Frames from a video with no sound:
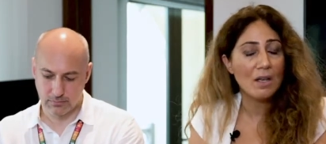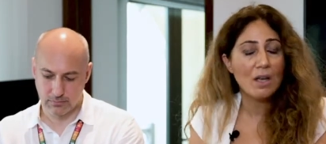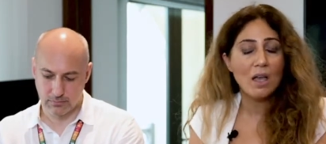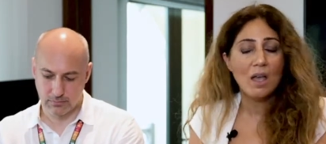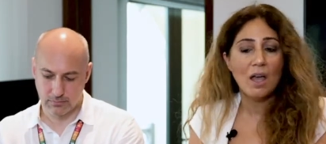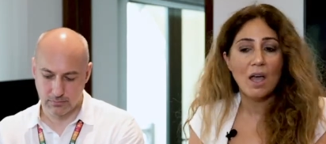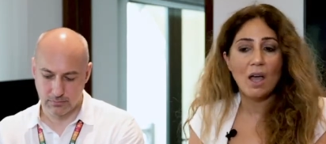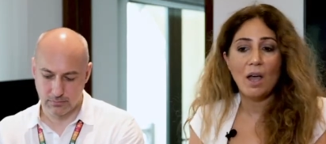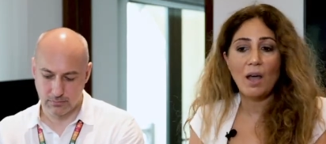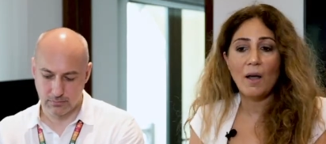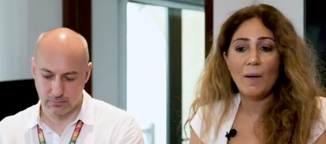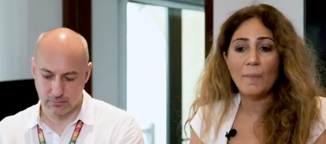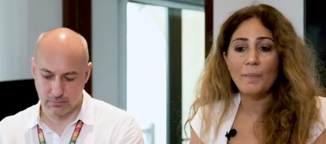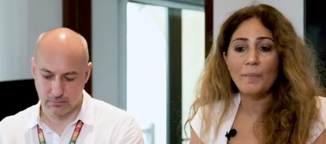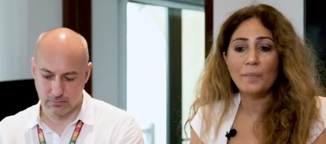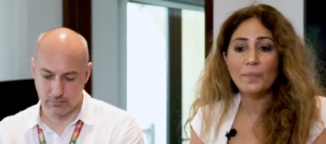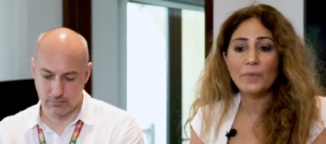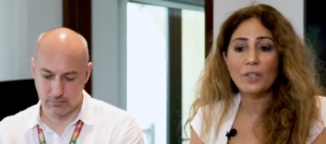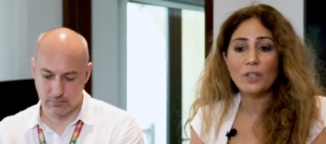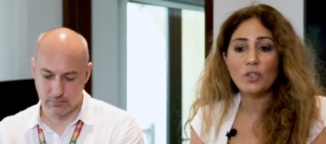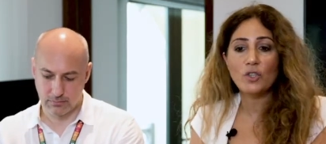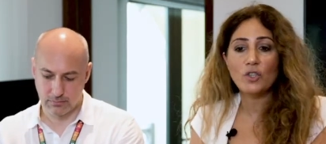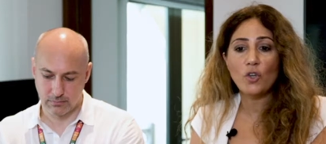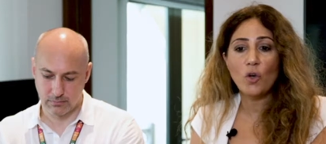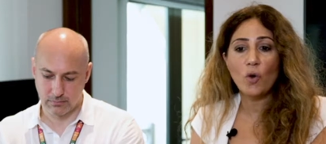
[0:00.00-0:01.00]
Speaker 1: Yeah.
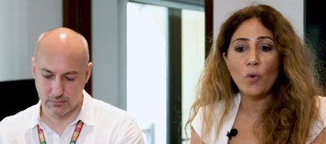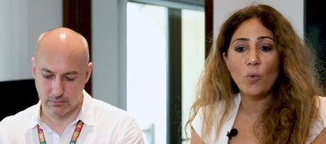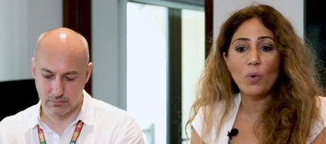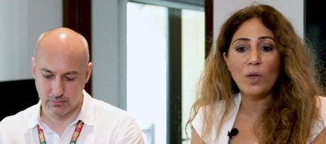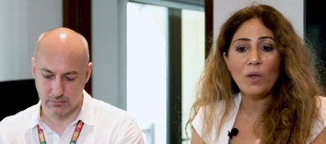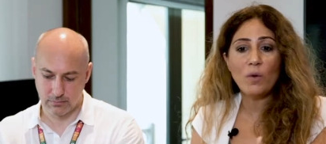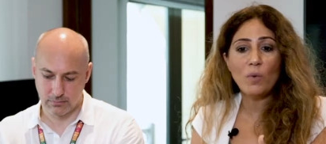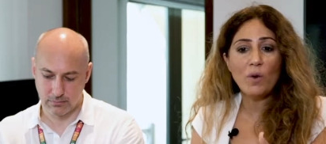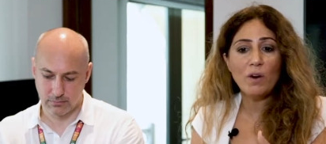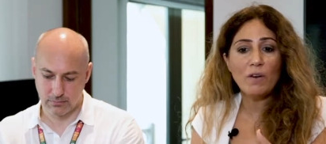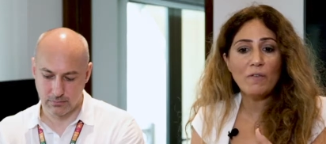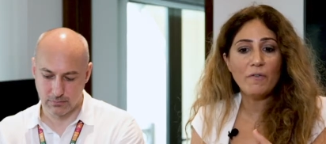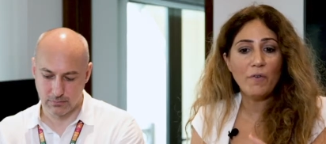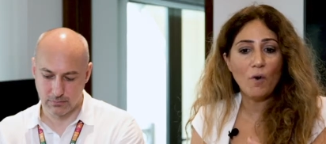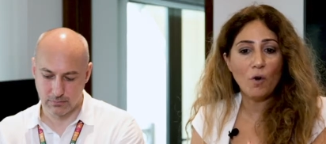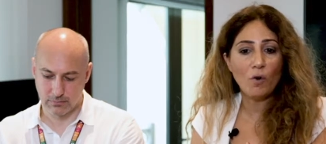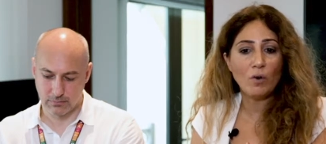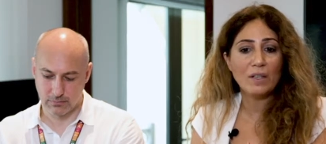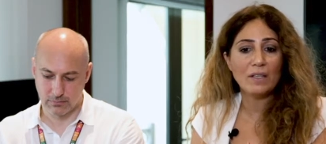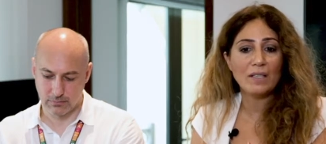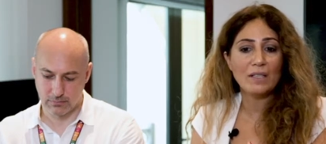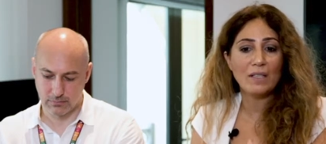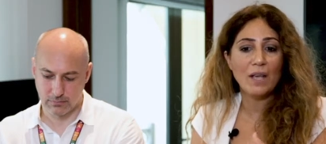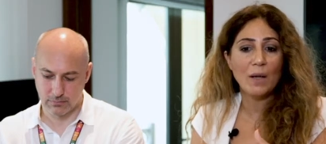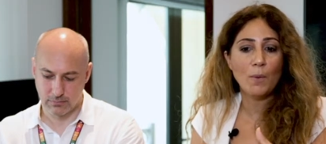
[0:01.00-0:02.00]
Um, so we were
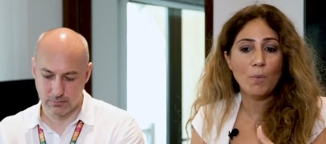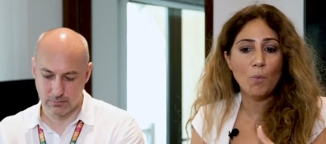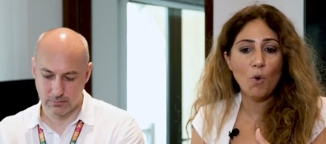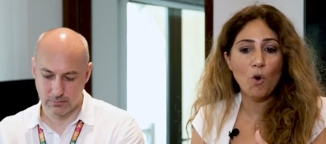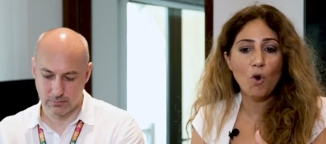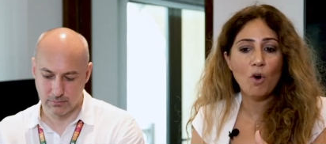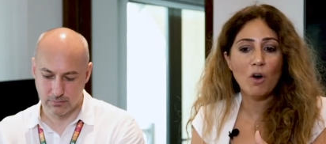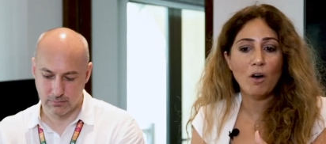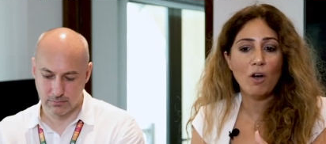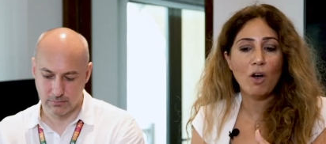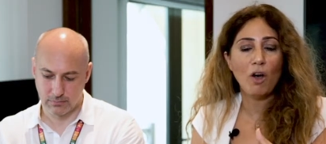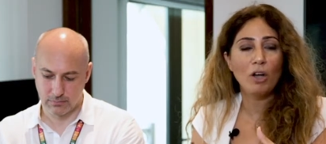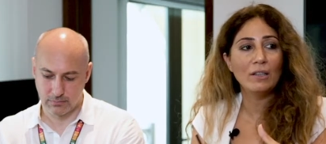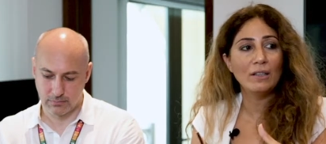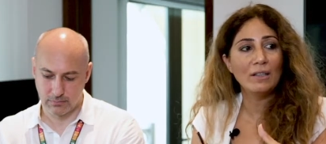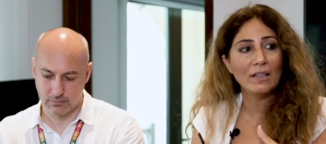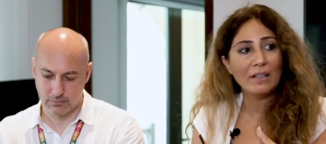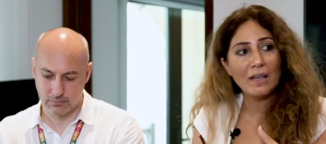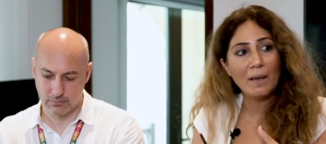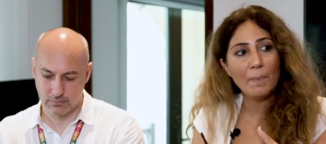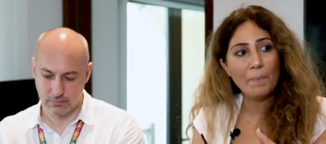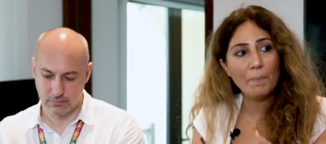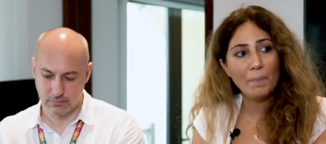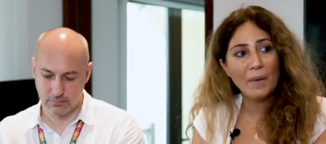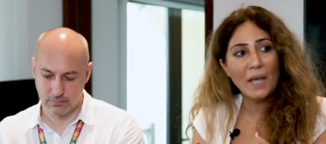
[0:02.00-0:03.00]
focusing more on the
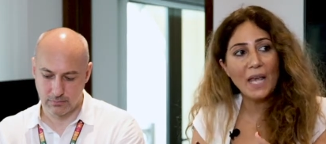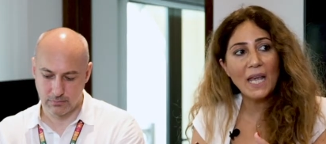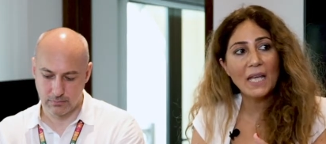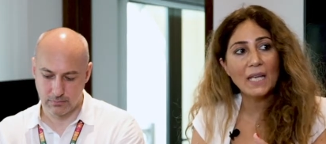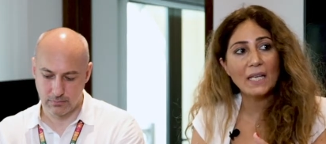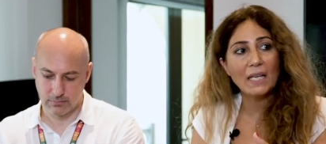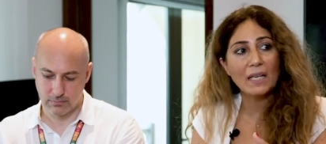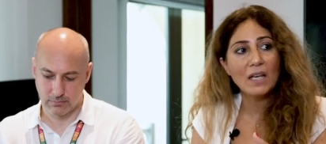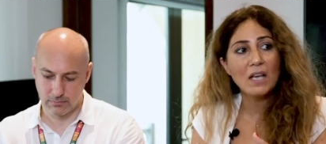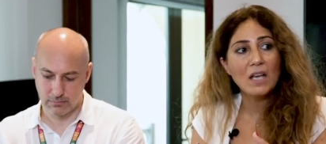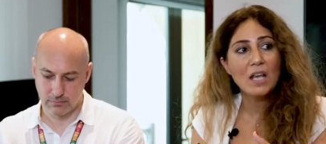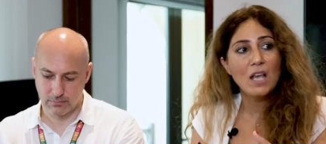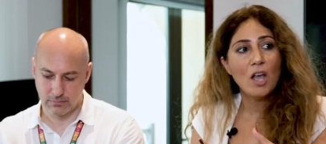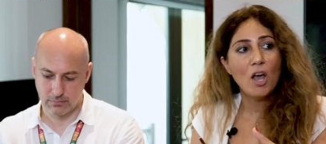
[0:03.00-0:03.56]
campaign